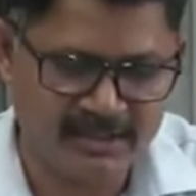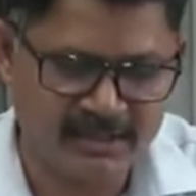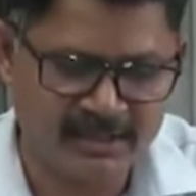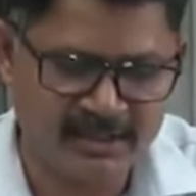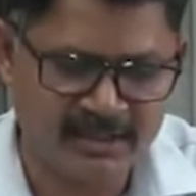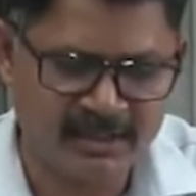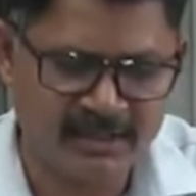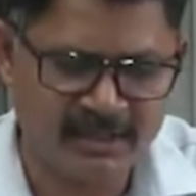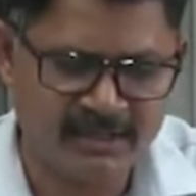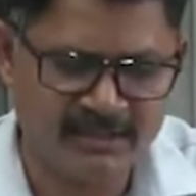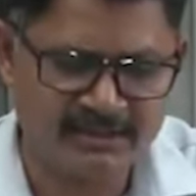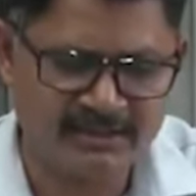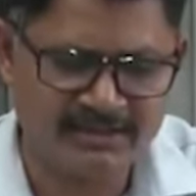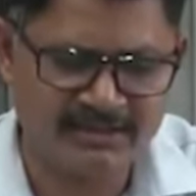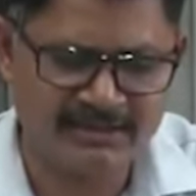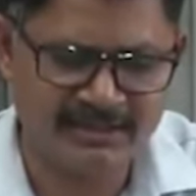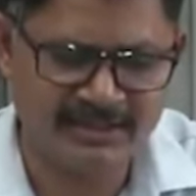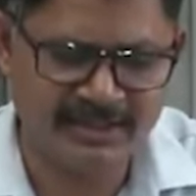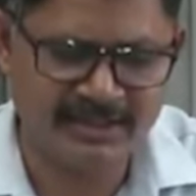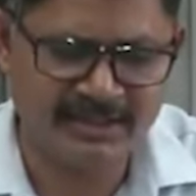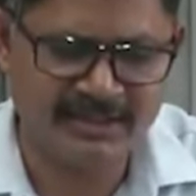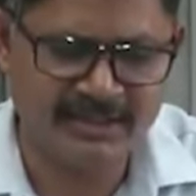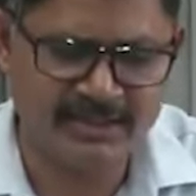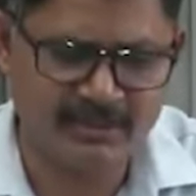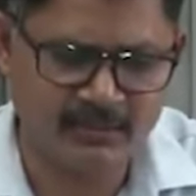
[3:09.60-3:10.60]
there are
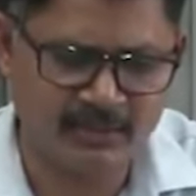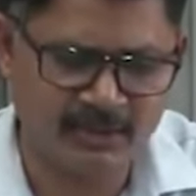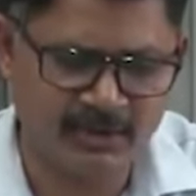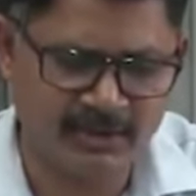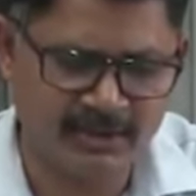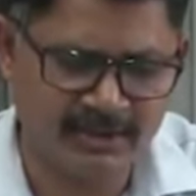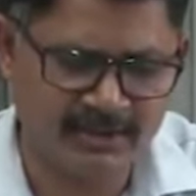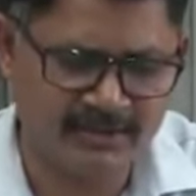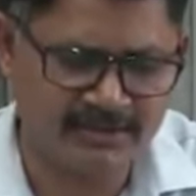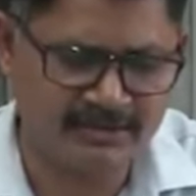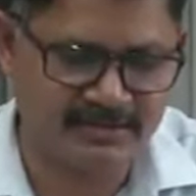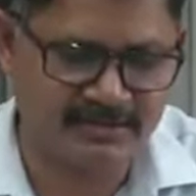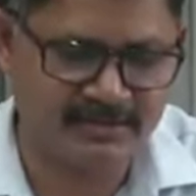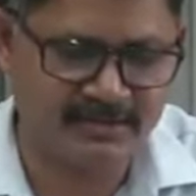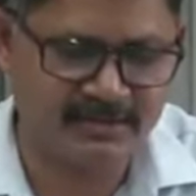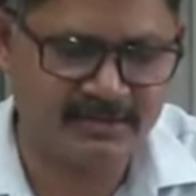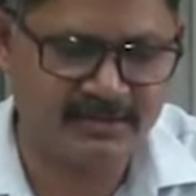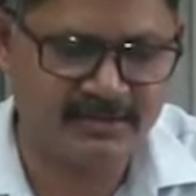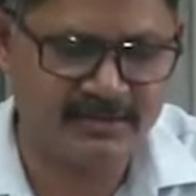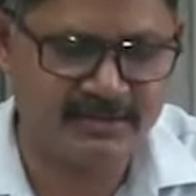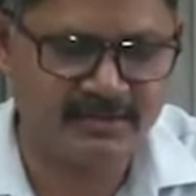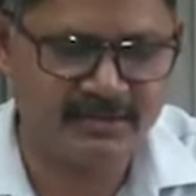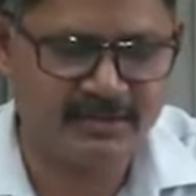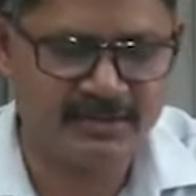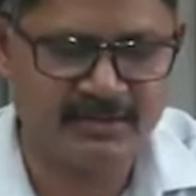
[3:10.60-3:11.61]
three dead bodies
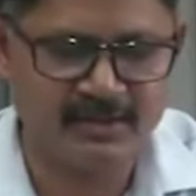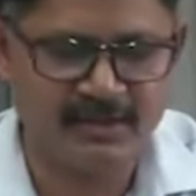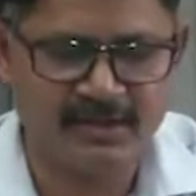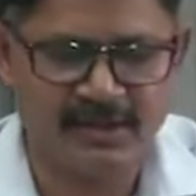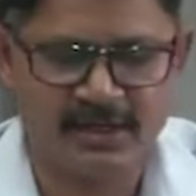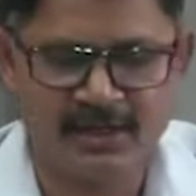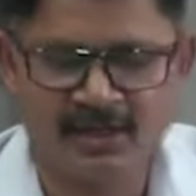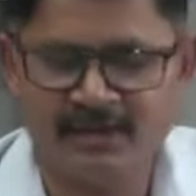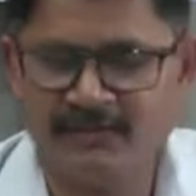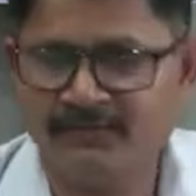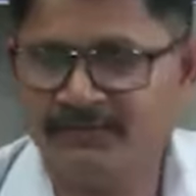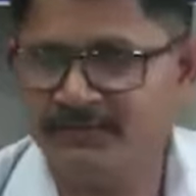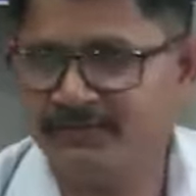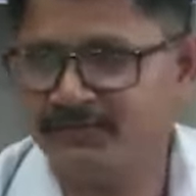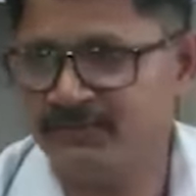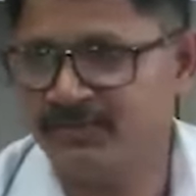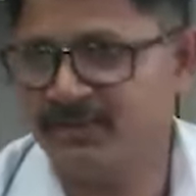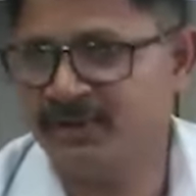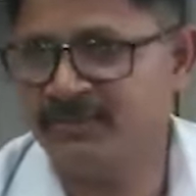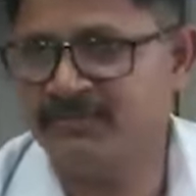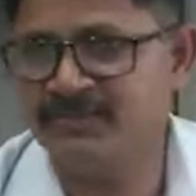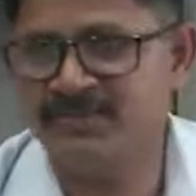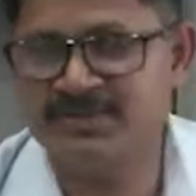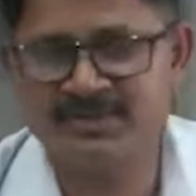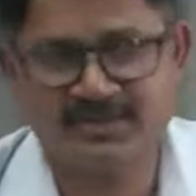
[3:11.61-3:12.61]
of
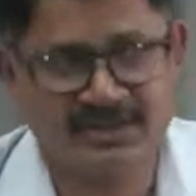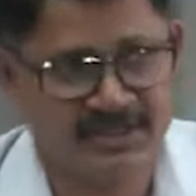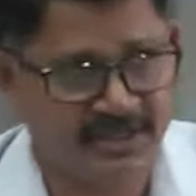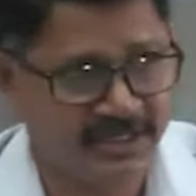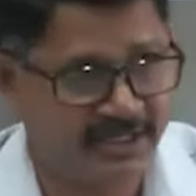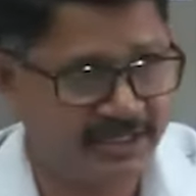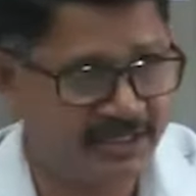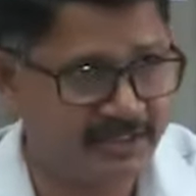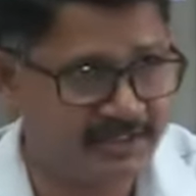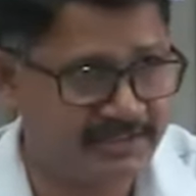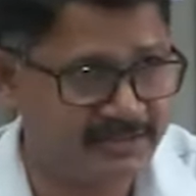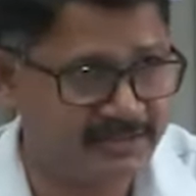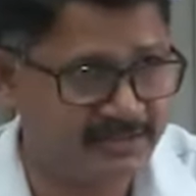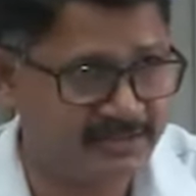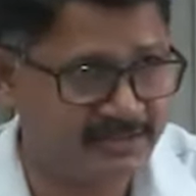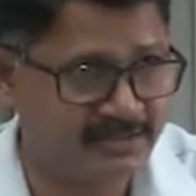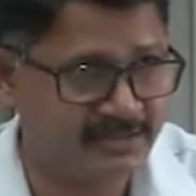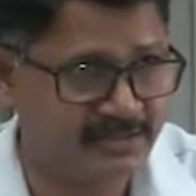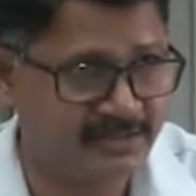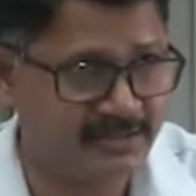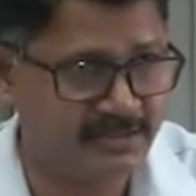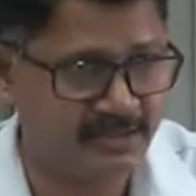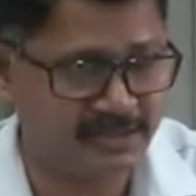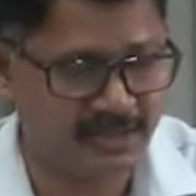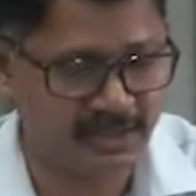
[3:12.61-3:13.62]
the miscreants
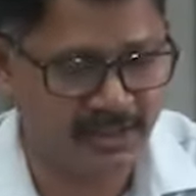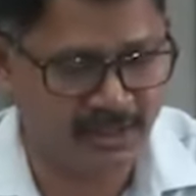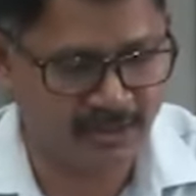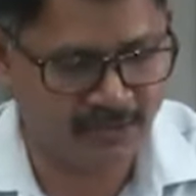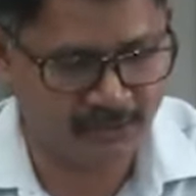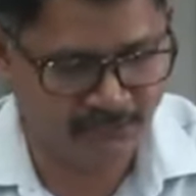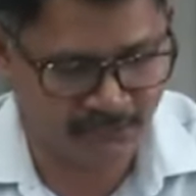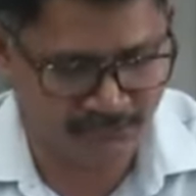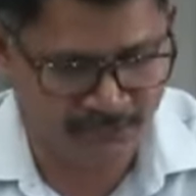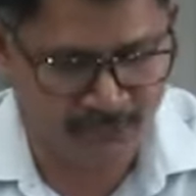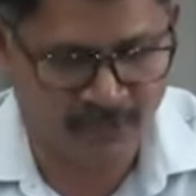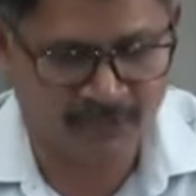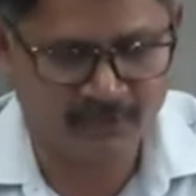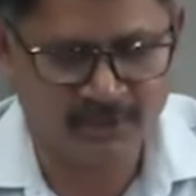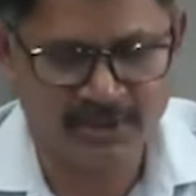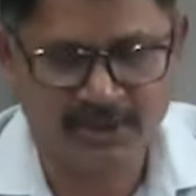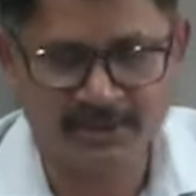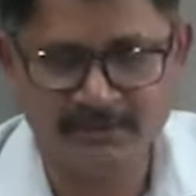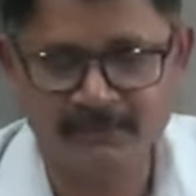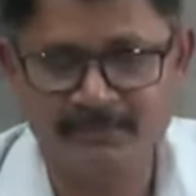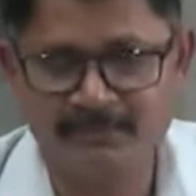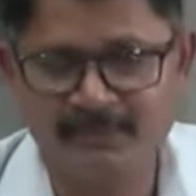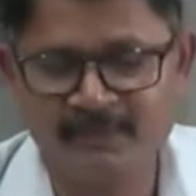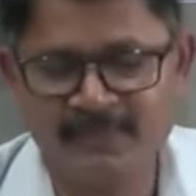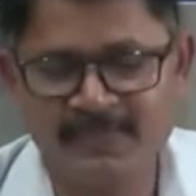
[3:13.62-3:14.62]
are found.
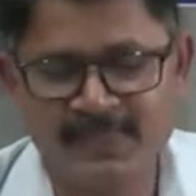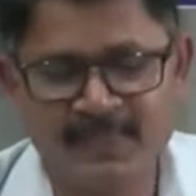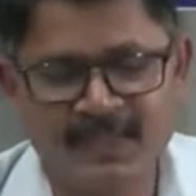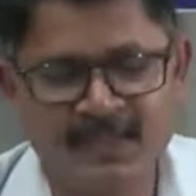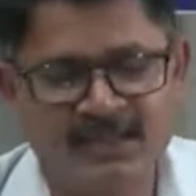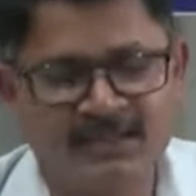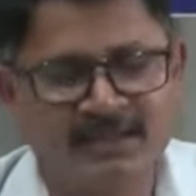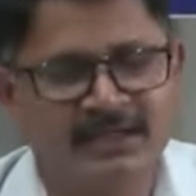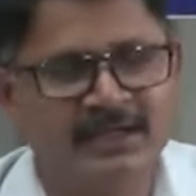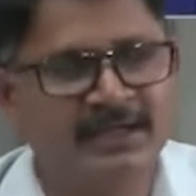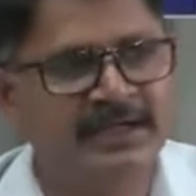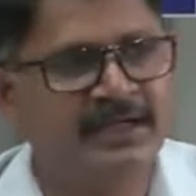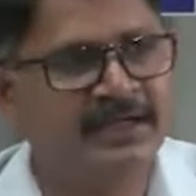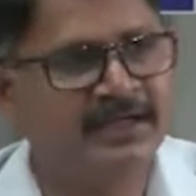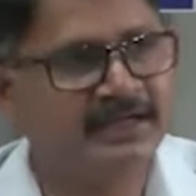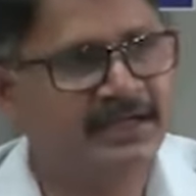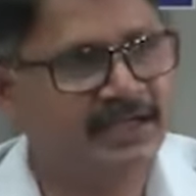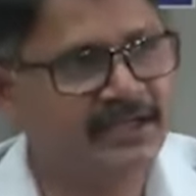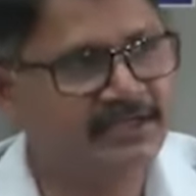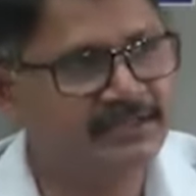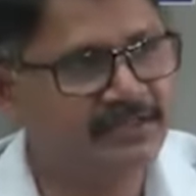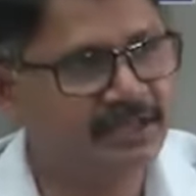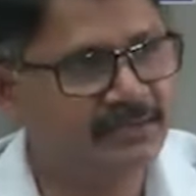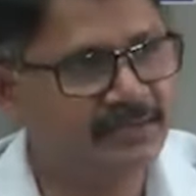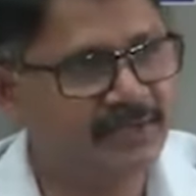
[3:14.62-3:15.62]
The
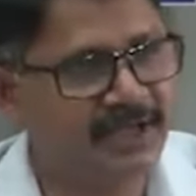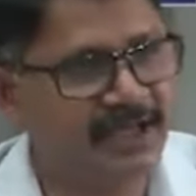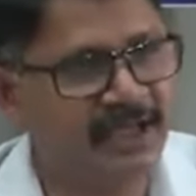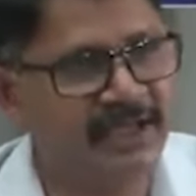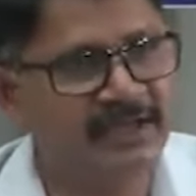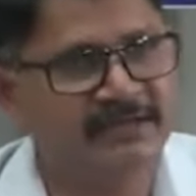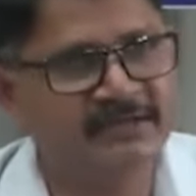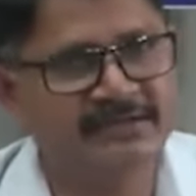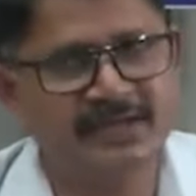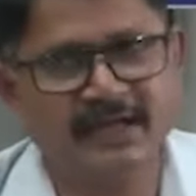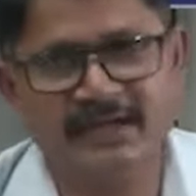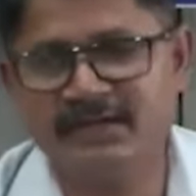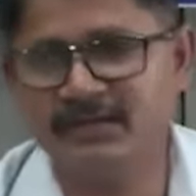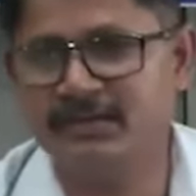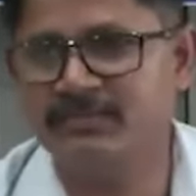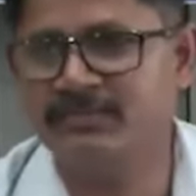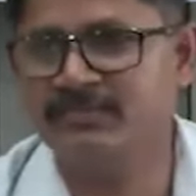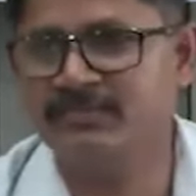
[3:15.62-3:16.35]
details of the exact